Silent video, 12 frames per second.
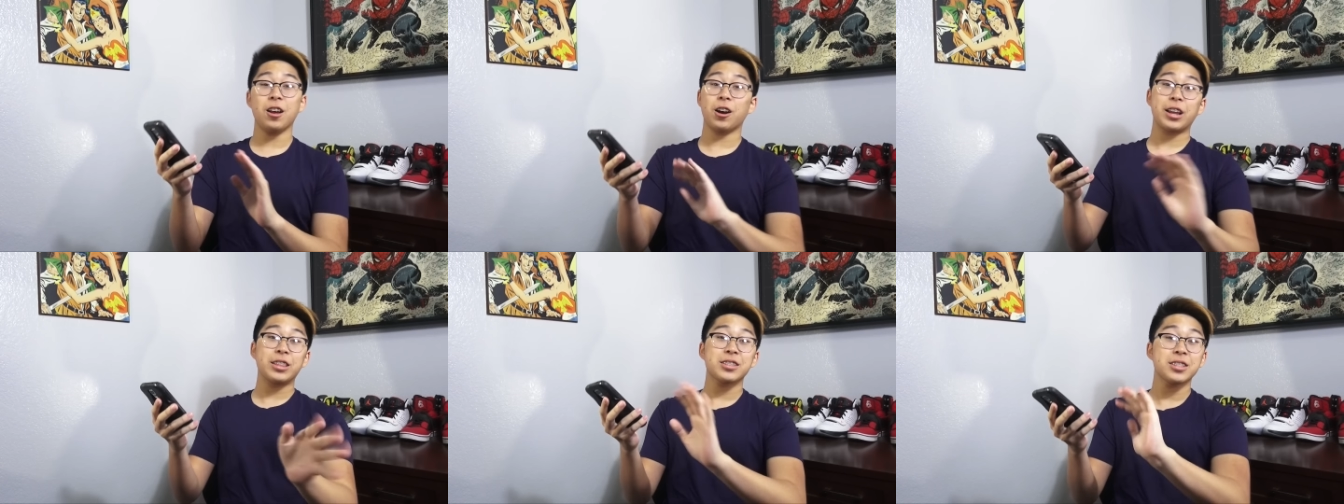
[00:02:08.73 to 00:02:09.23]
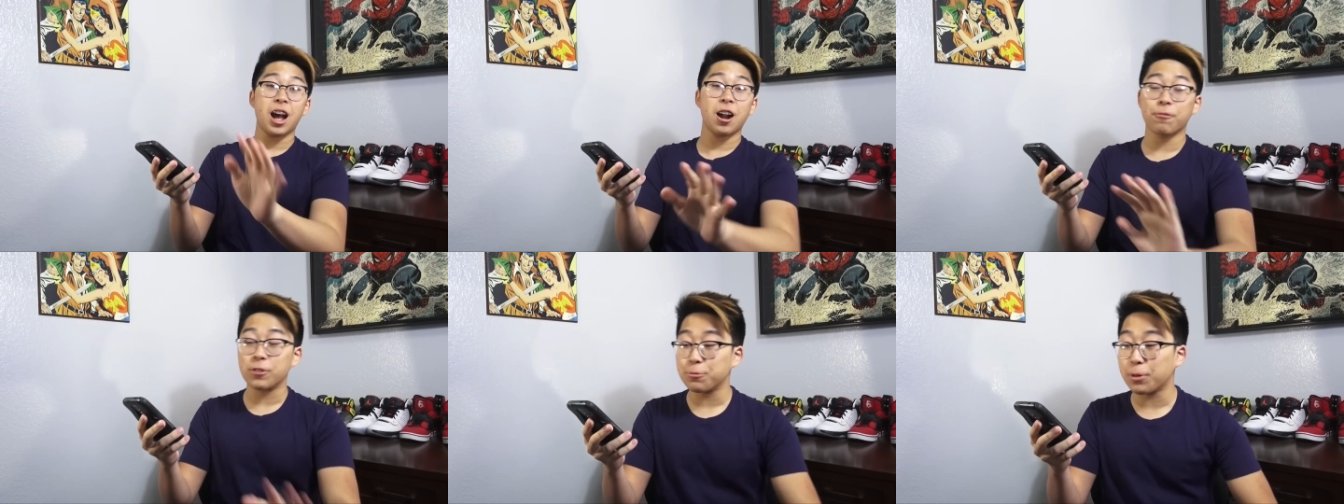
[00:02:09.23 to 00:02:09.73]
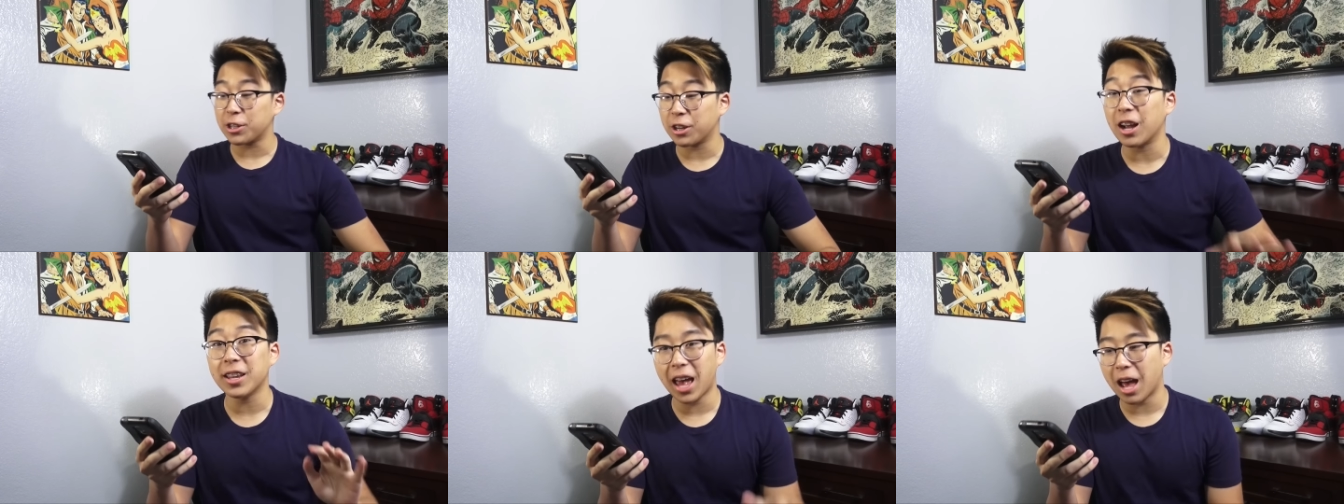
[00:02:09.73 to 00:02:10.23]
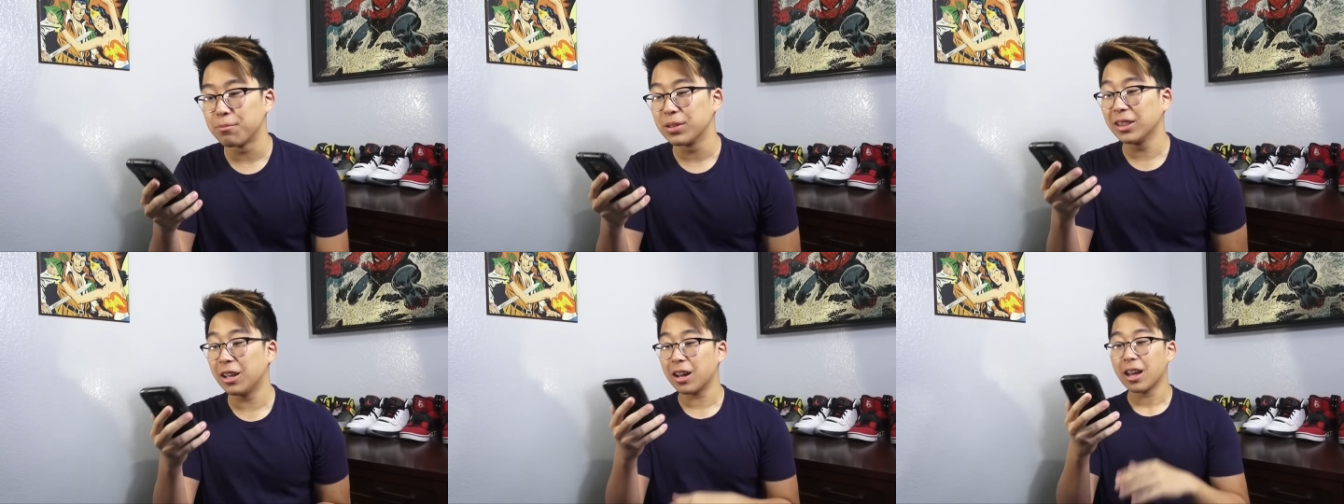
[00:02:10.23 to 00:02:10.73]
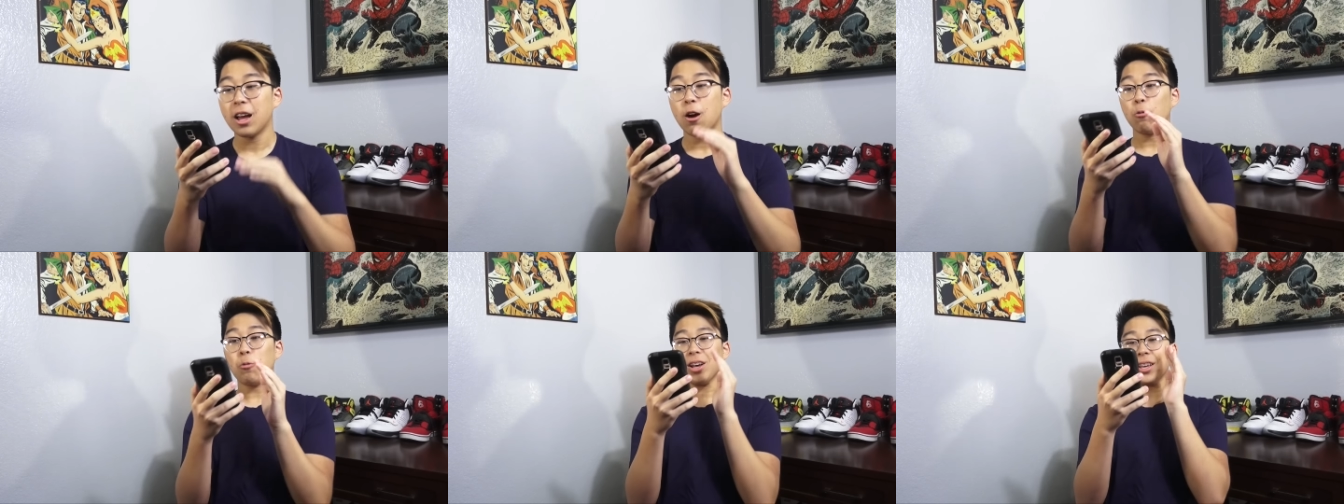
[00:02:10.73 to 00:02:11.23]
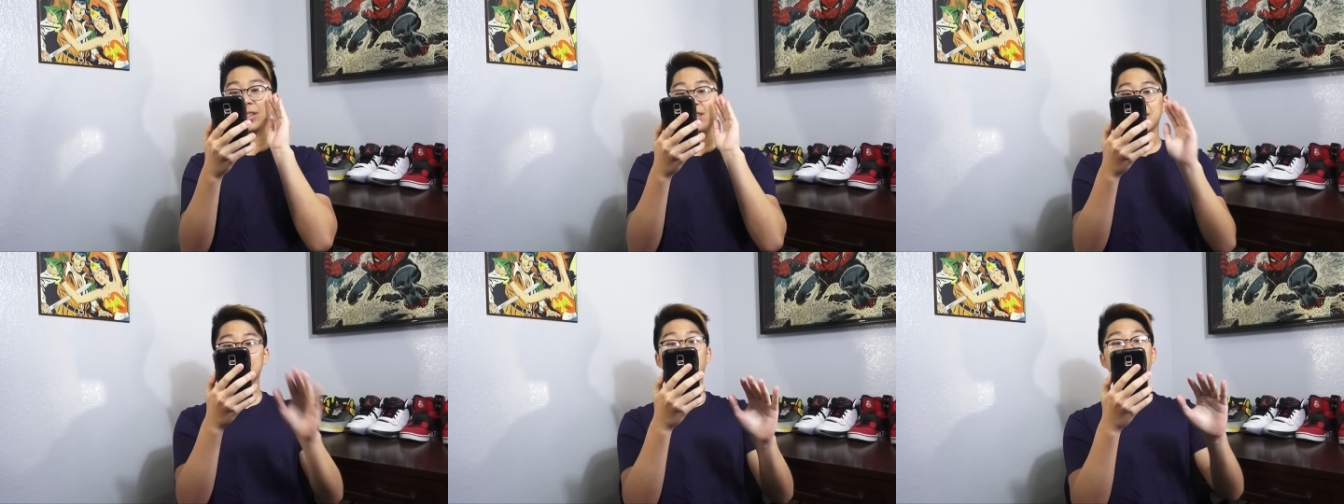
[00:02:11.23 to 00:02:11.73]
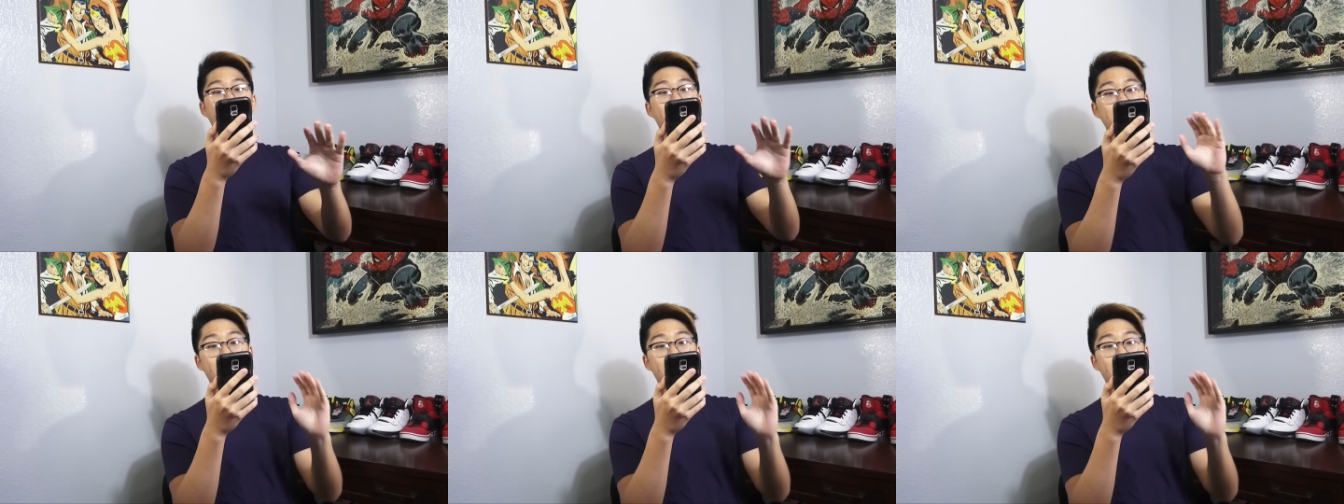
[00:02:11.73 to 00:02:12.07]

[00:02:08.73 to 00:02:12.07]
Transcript: Okay, this is not her first picture again, but look, what? This is her